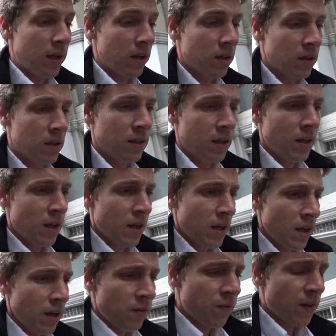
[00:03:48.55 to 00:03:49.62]

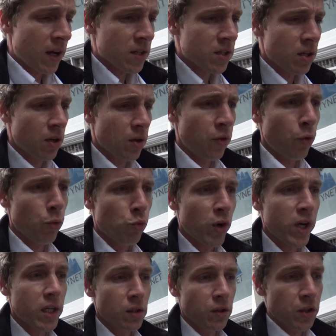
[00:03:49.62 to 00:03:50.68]
In fact, the
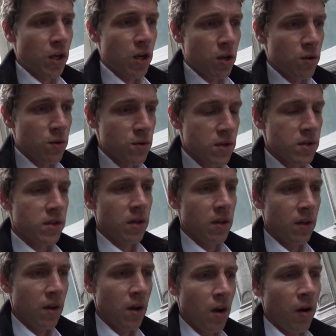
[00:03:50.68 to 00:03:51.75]
real news
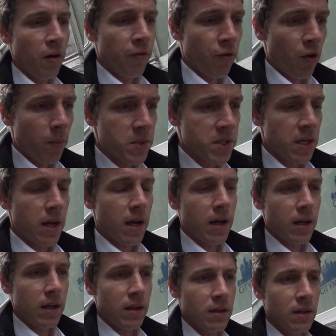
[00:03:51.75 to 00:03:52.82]
from
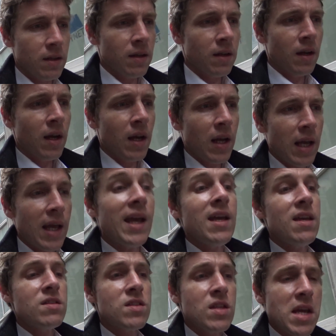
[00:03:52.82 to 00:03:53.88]
today
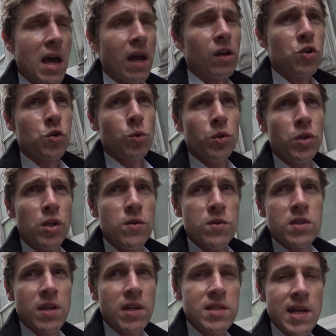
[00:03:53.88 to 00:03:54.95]
is the actual news
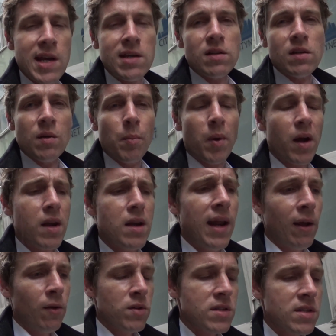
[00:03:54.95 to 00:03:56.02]
that is hidden. By
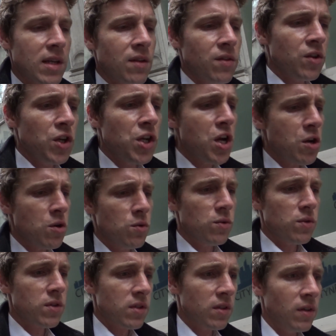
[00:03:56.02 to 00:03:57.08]
announcing the
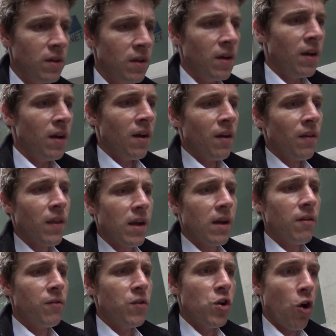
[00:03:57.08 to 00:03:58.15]
news, they
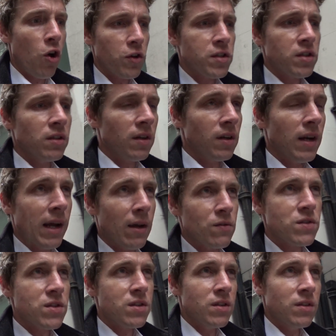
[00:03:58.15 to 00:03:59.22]
have not
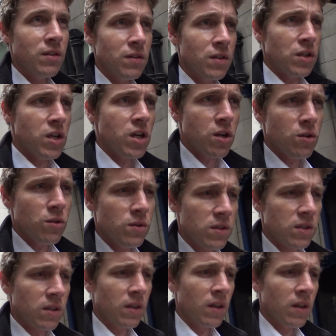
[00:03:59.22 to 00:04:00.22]
announced the news.